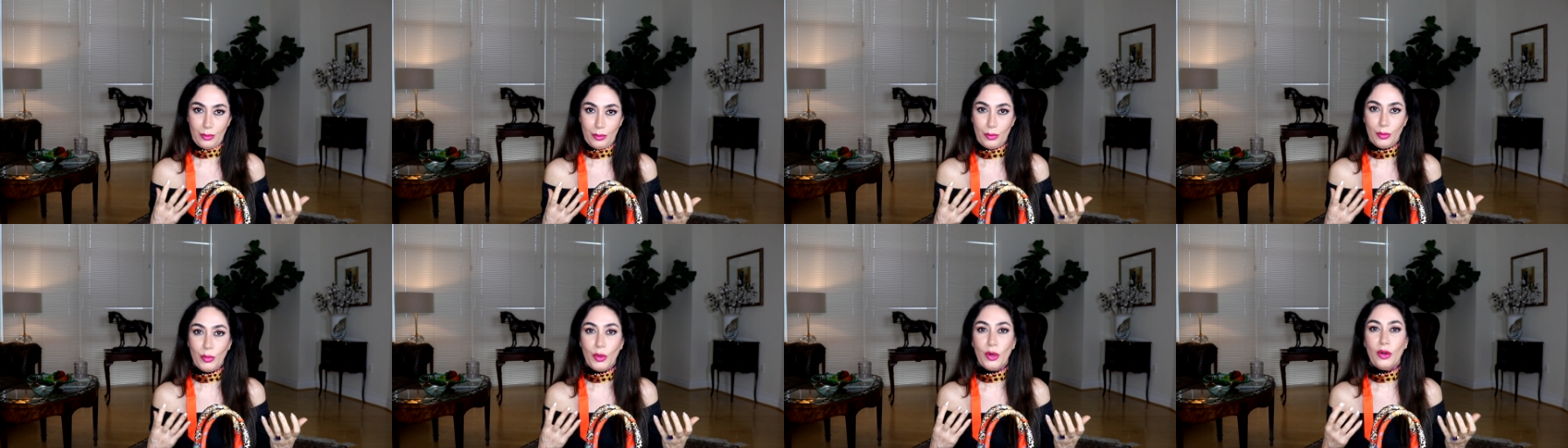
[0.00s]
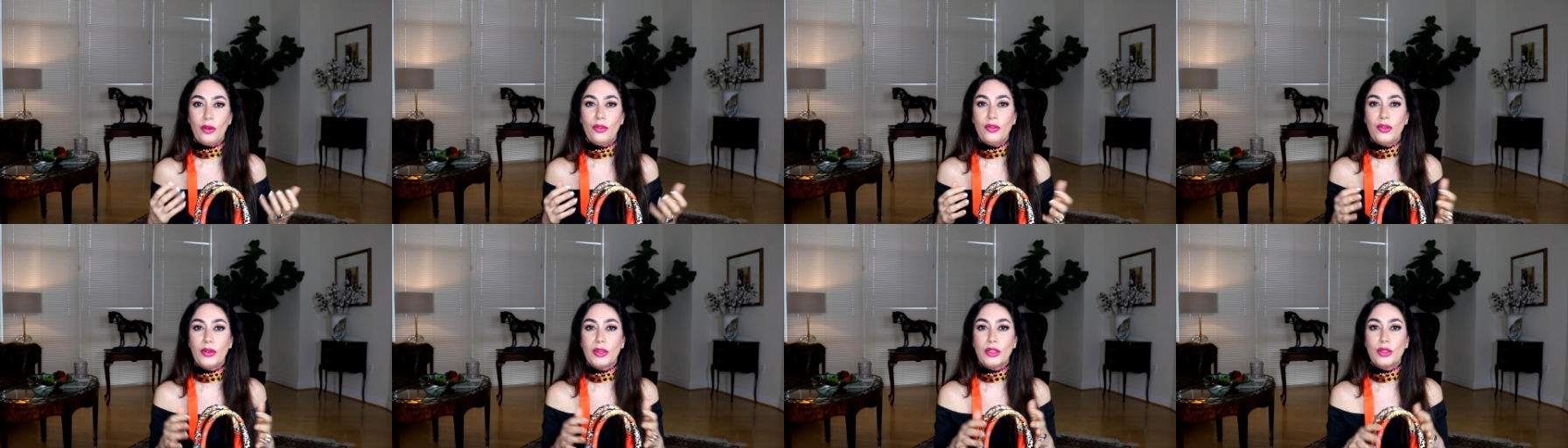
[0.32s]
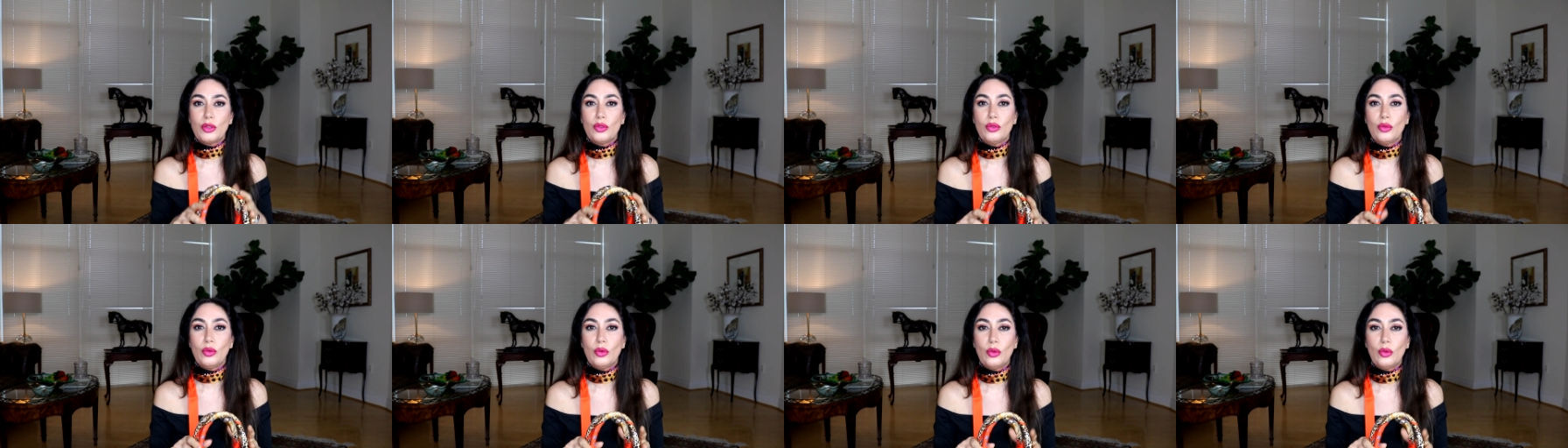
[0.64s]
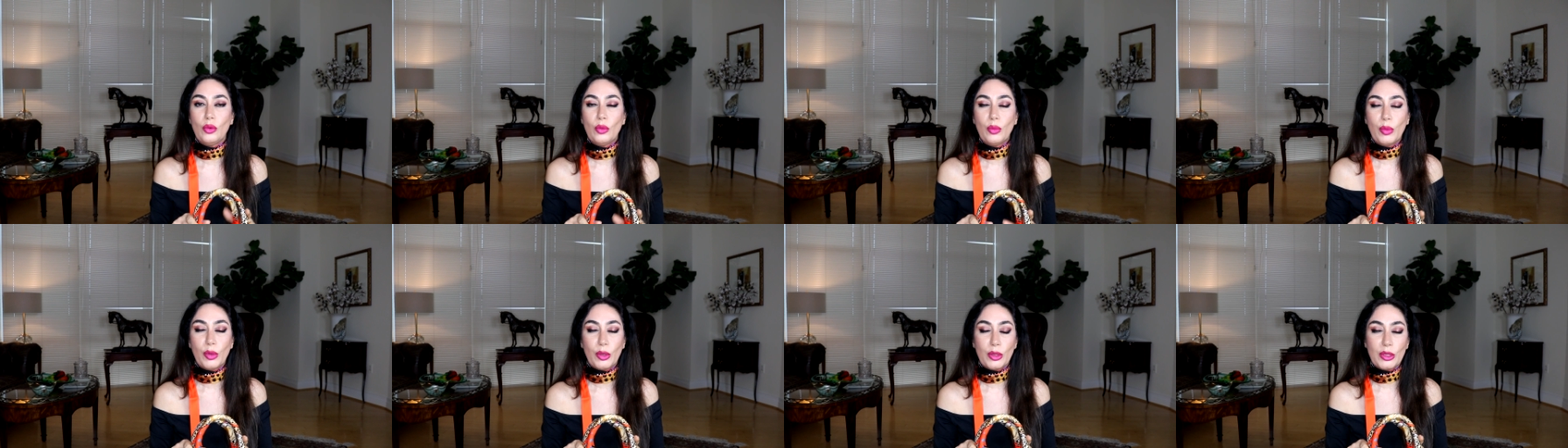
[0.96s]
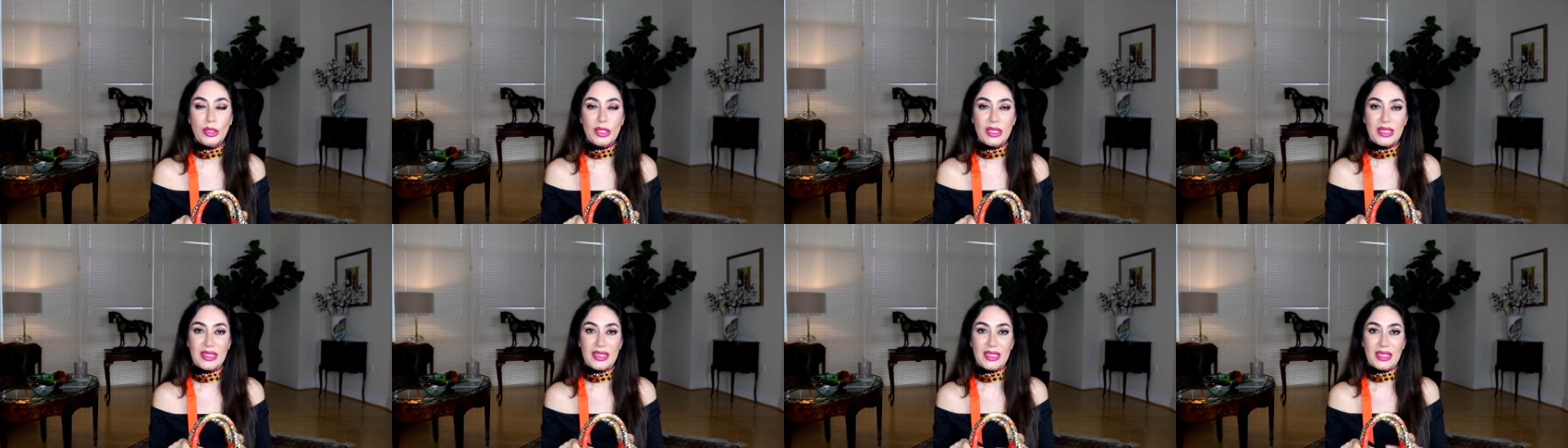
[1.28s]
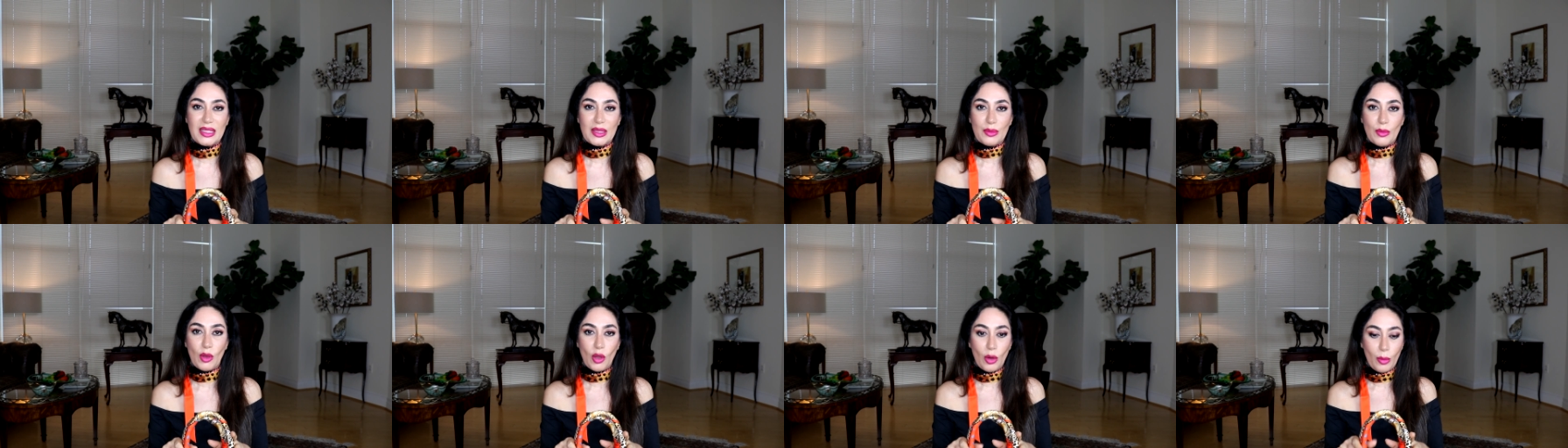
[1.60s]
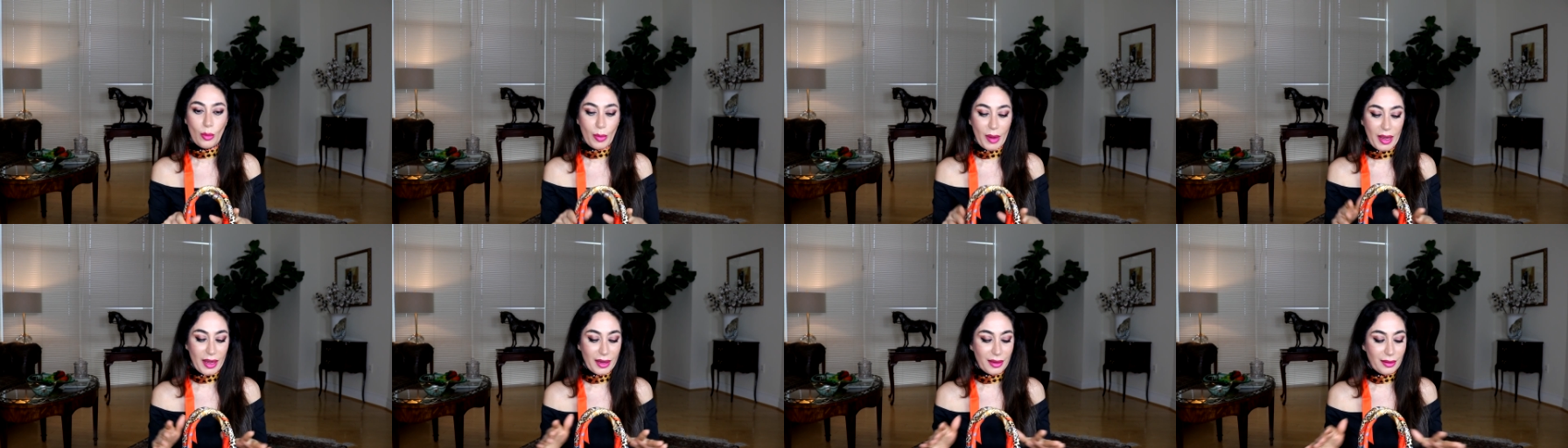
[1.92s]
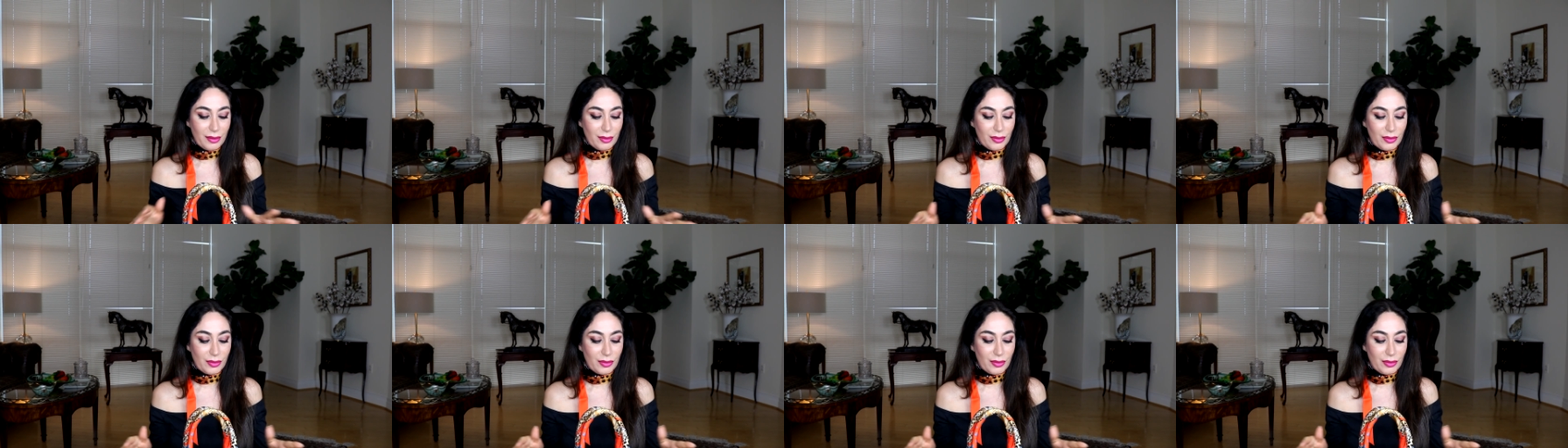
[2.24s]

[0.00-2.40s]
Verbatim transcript: prefer to purchase small bag.